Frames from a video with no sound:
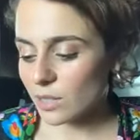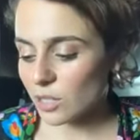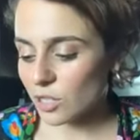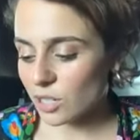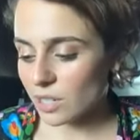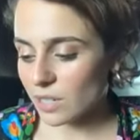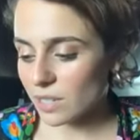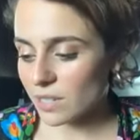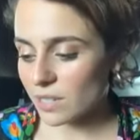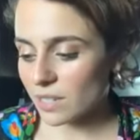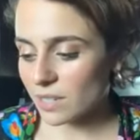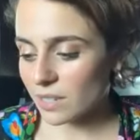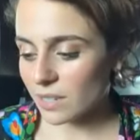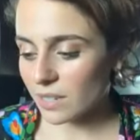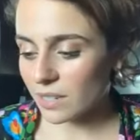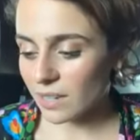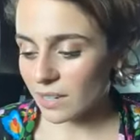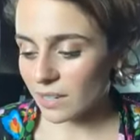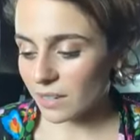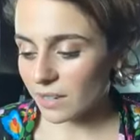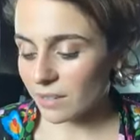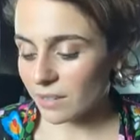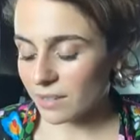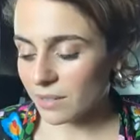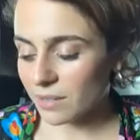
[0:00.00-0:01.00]
It's just
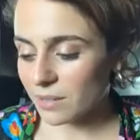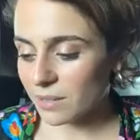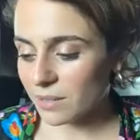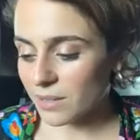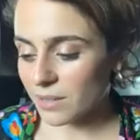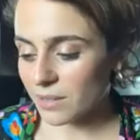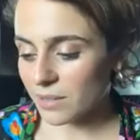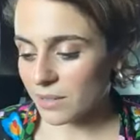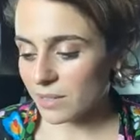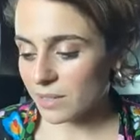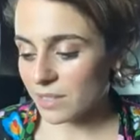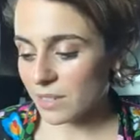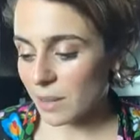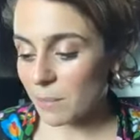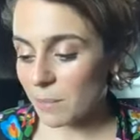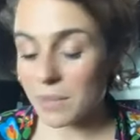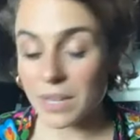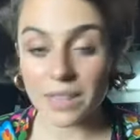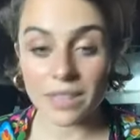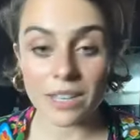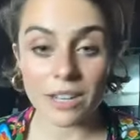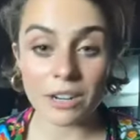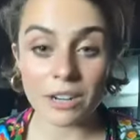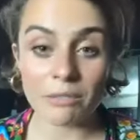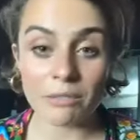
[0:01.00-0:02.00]

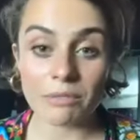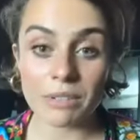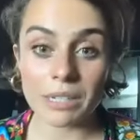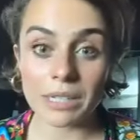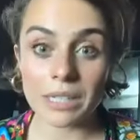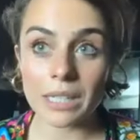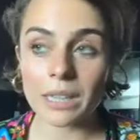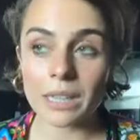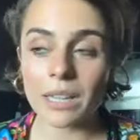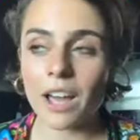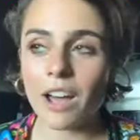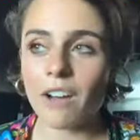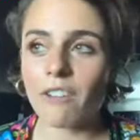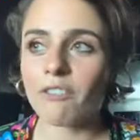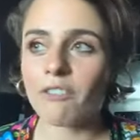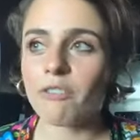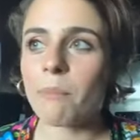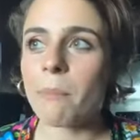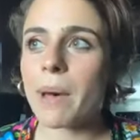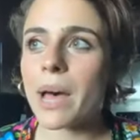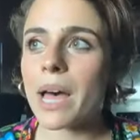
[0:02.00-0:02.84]
something that I really love.